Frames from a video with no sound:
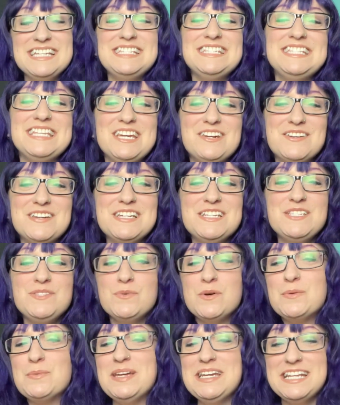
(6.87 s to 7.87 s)
series
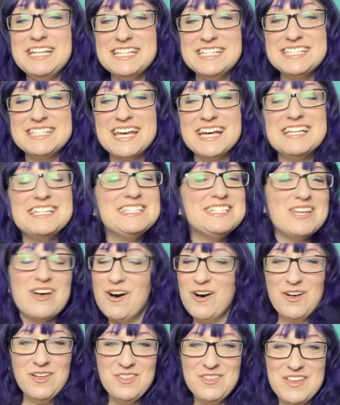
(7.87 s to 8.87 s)
where we discuss
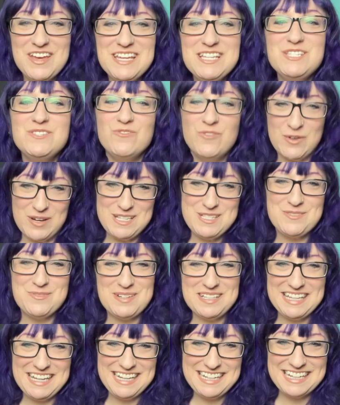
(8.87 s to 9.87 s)
all things
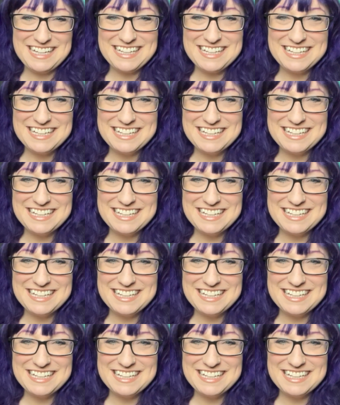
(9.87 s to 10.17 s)
voice-related.